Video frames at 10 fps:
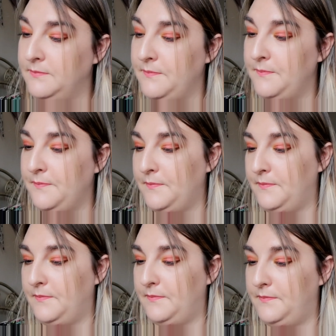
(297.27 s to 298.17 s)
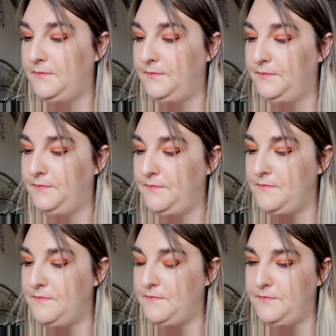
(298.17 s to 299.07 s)

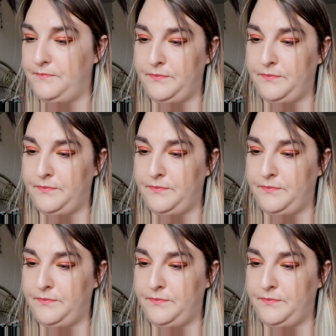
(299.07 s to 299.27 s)
[no speech]